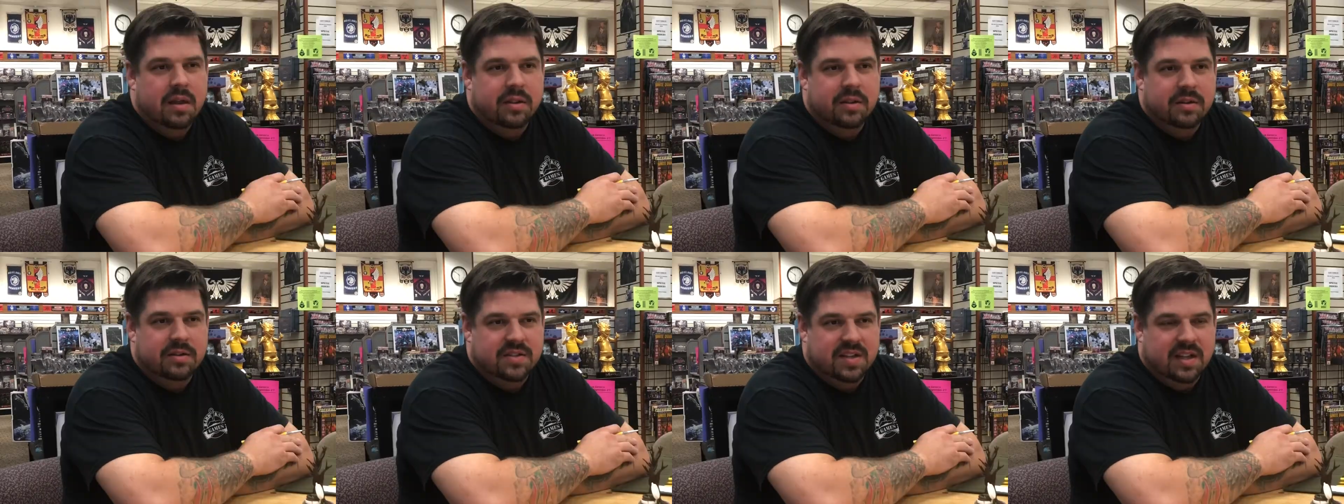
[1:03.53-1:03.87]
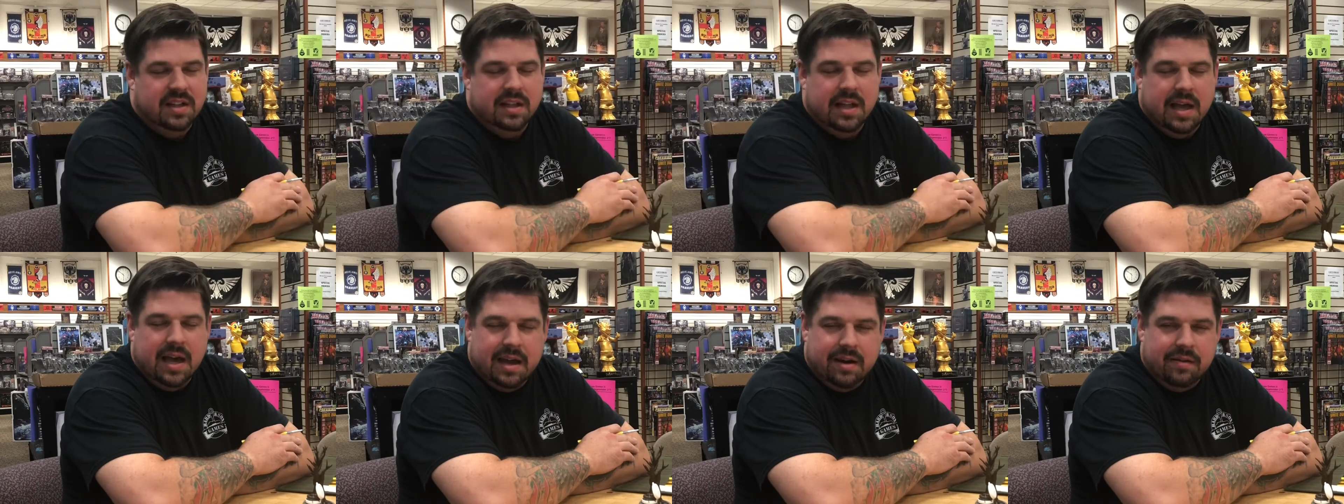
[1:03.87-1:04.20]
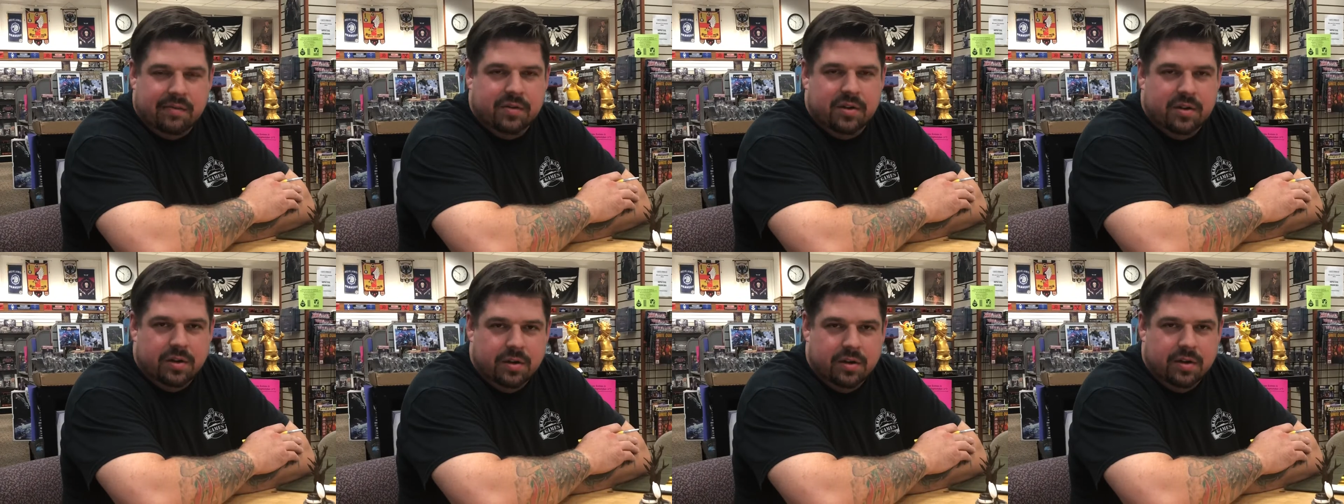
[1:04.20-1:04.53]
There's a lot
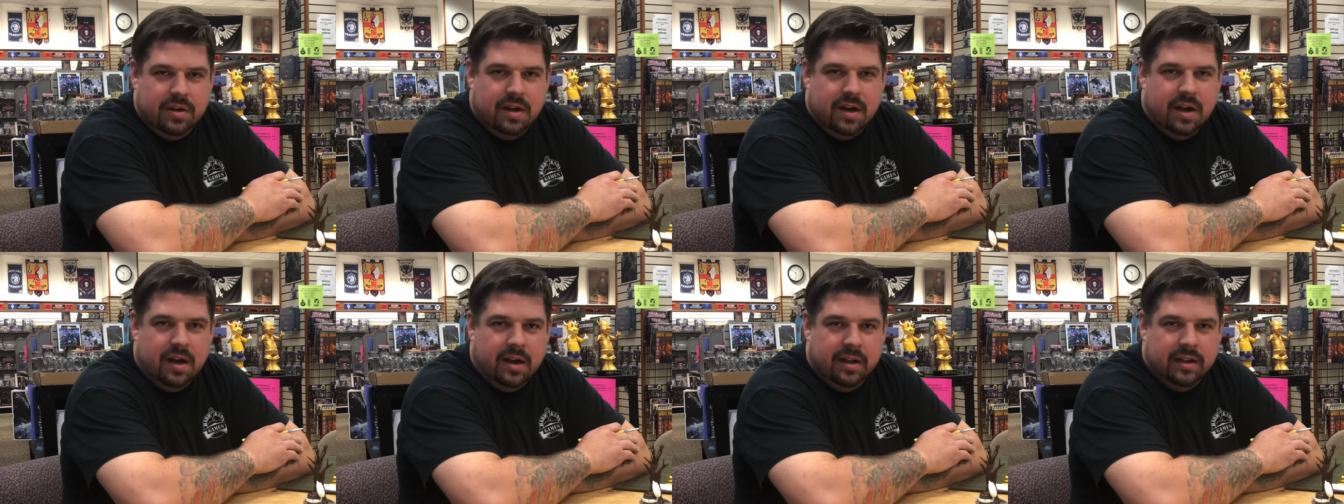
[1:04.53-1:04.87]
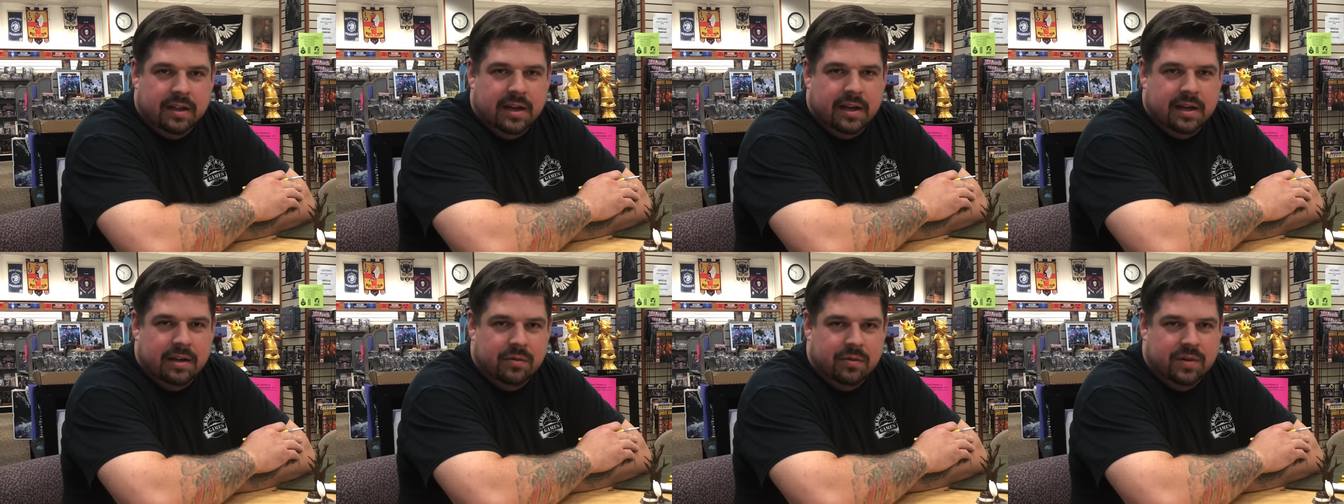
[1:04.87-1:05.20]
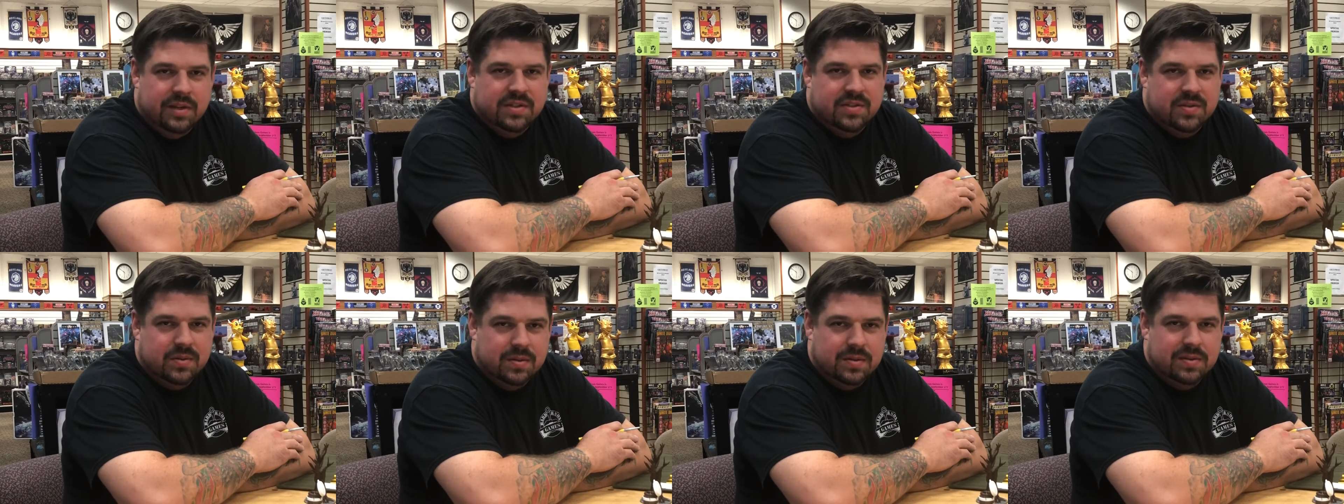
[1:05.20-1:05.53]
of good online
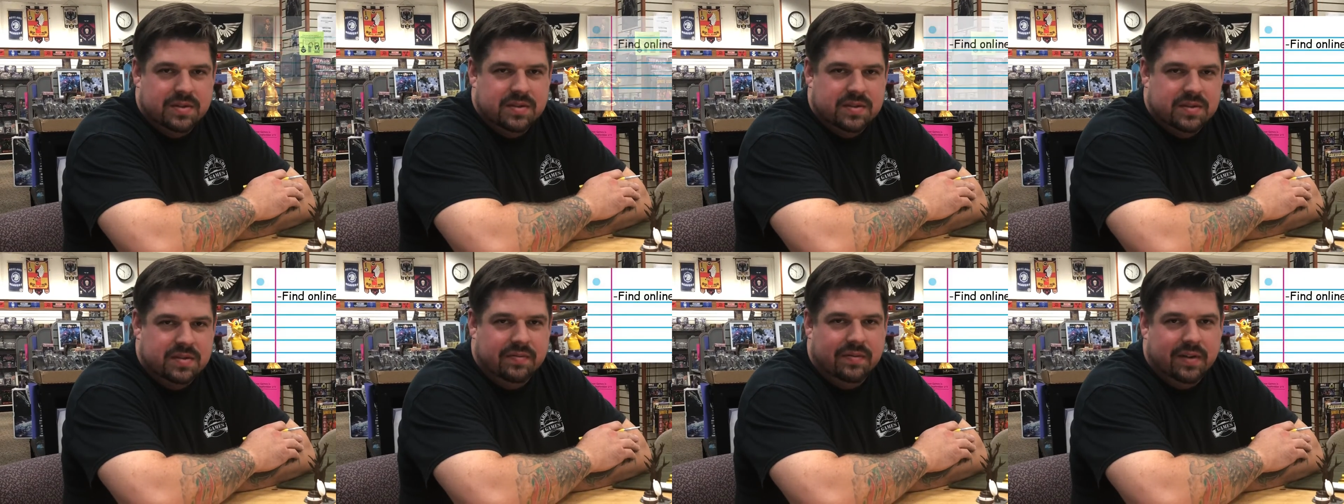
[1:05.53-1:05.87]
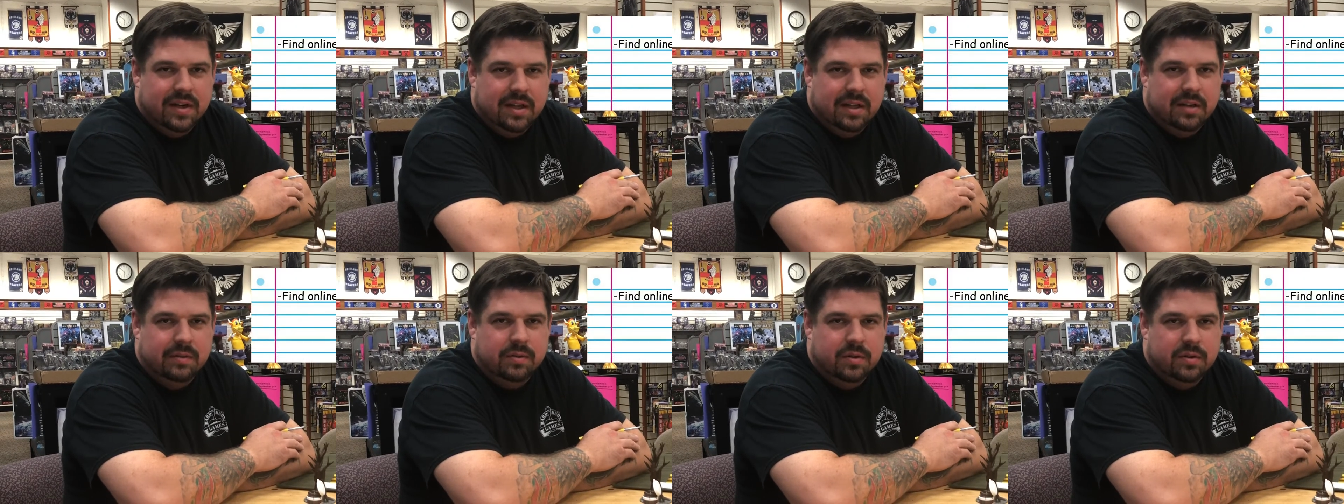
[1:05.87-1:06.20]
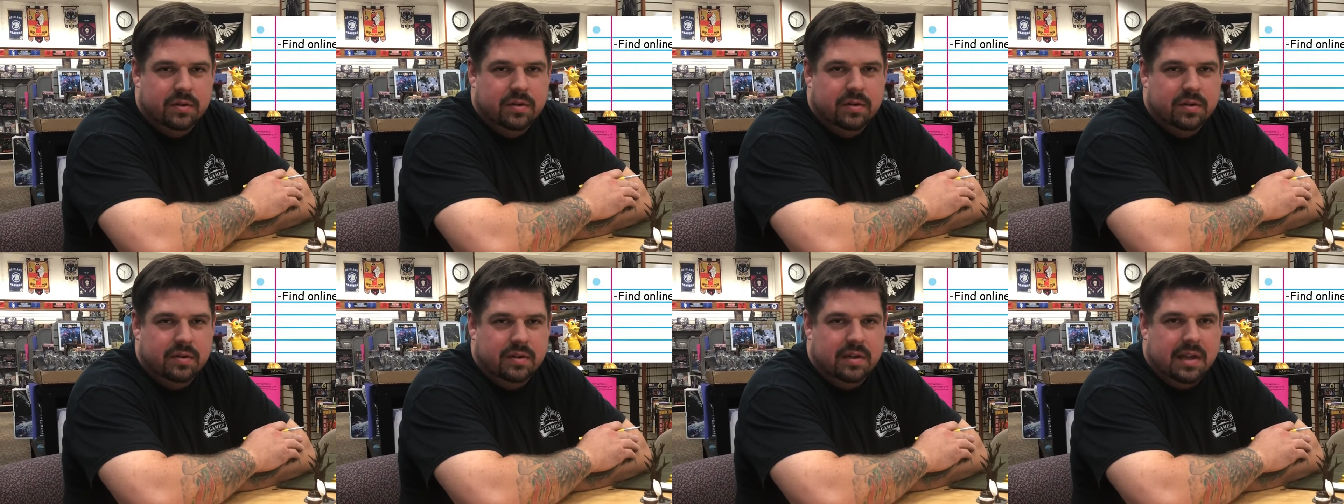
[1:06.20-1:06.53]
resources
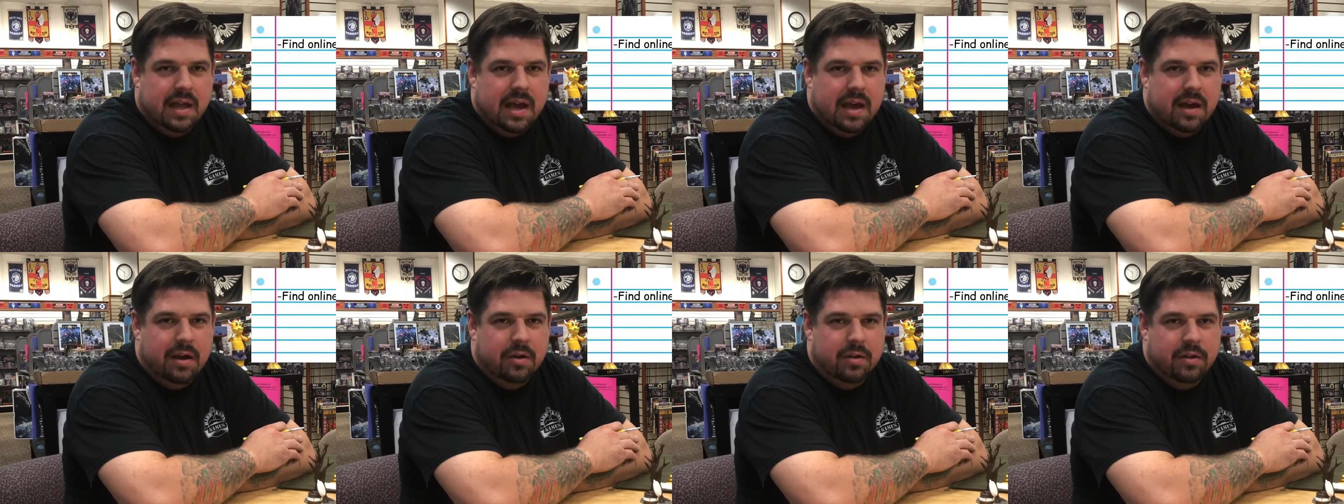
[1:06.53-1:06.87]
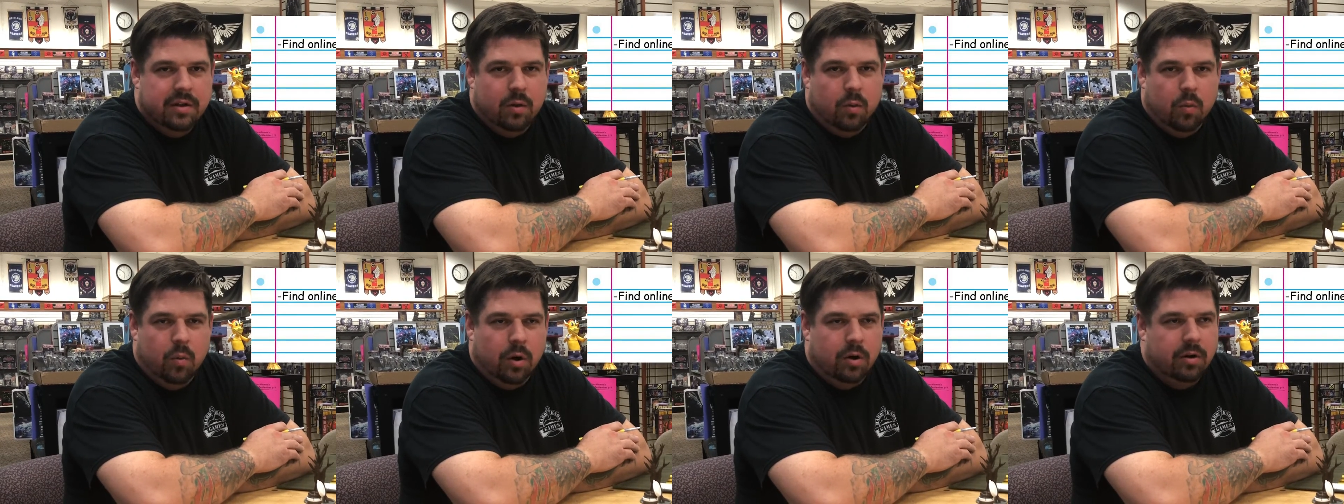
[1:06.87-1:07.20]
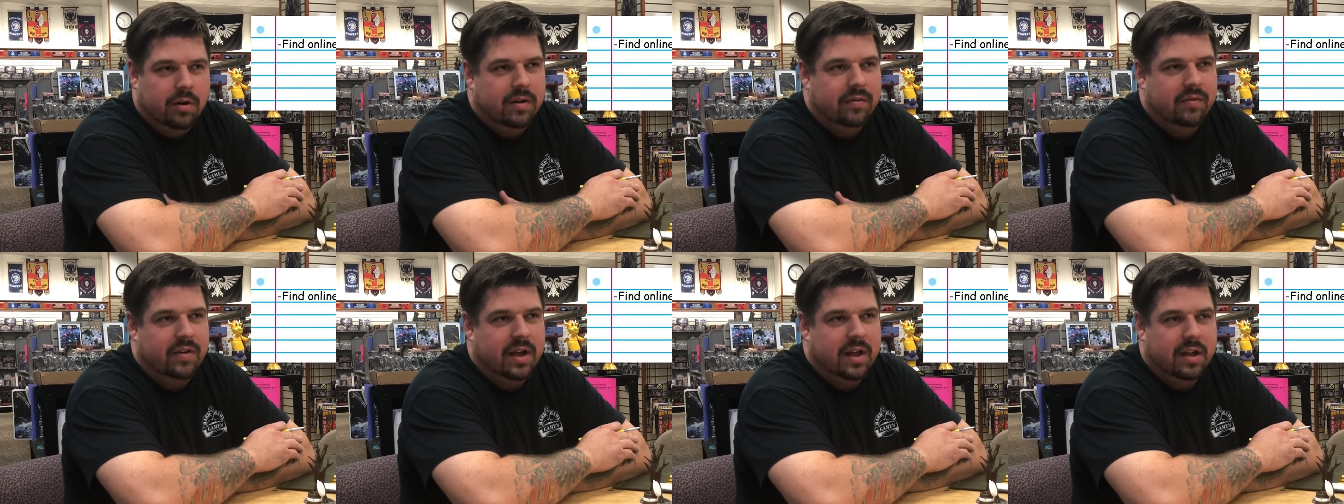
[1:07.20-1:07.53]
available now that
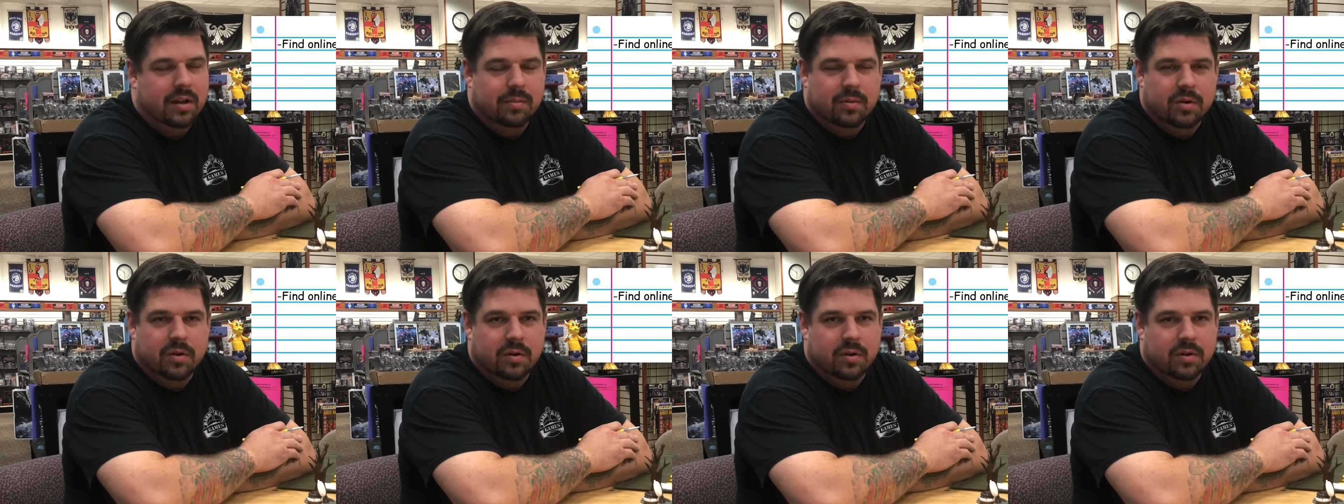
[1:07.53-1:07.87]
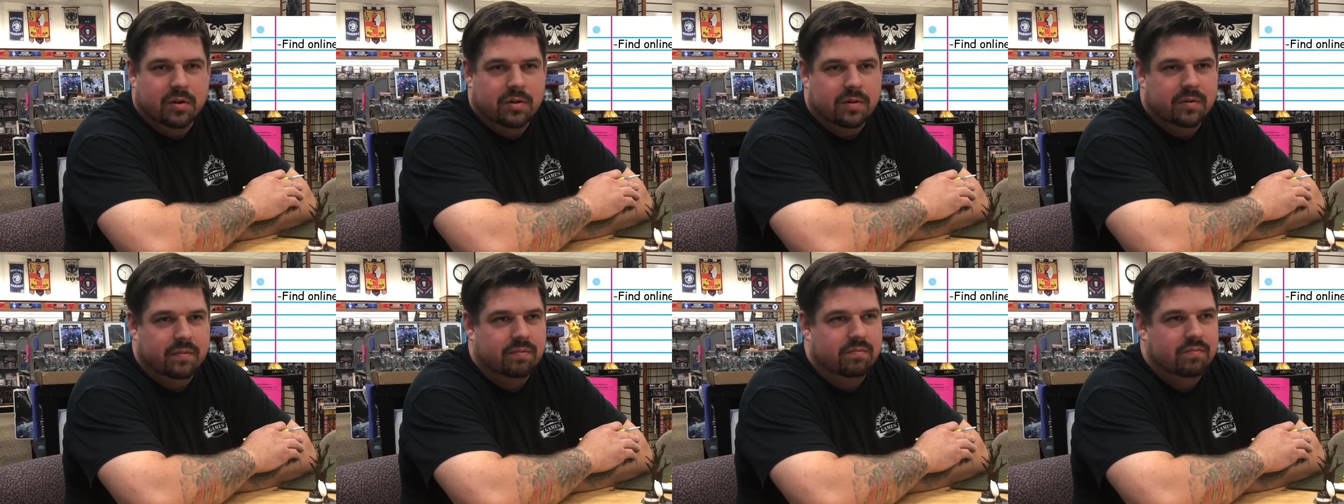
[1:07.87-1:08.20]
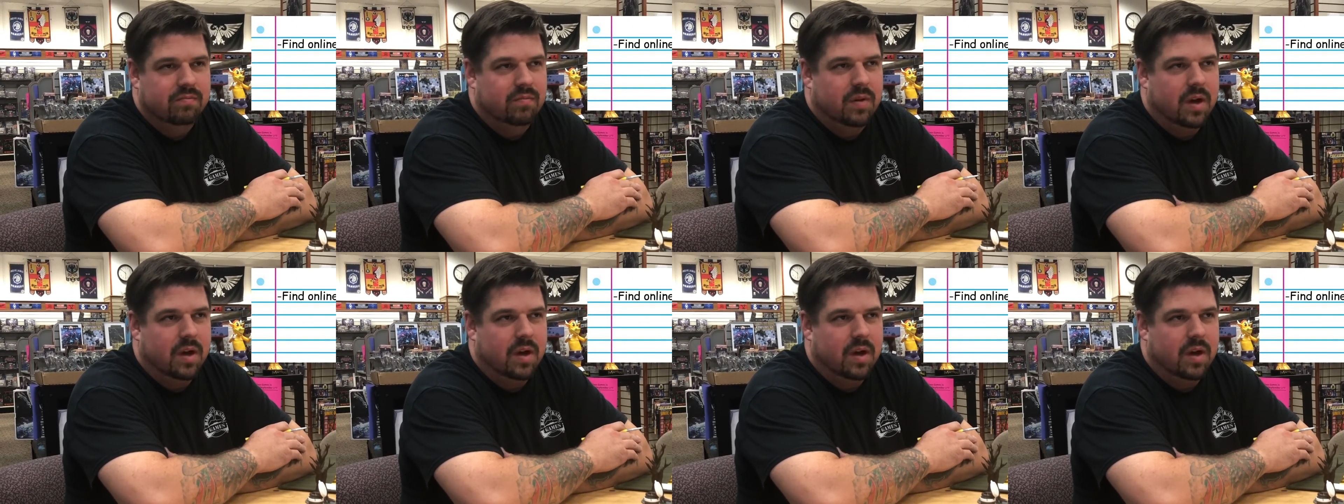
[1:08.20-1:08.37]
weren't available